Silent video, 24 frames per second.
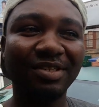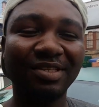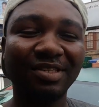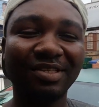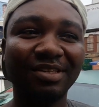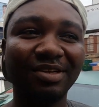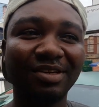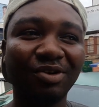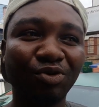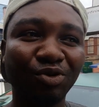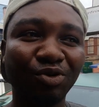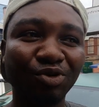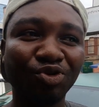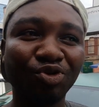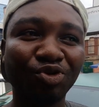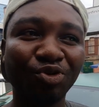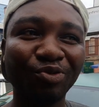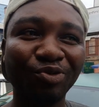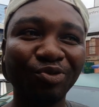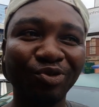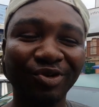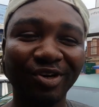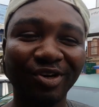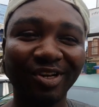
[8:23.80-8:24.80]
it's
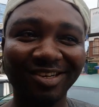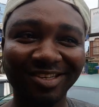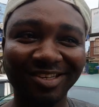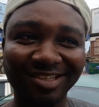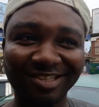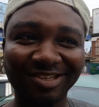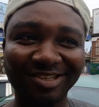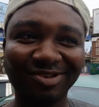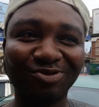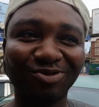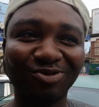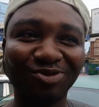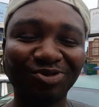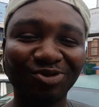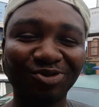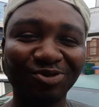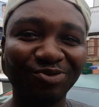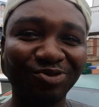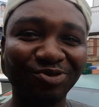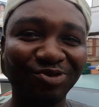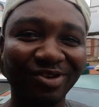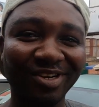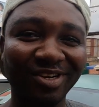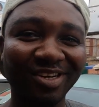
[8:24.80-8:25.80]
kontomire. Is it
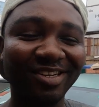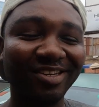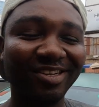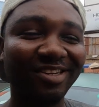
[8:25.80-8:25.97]
kontomire?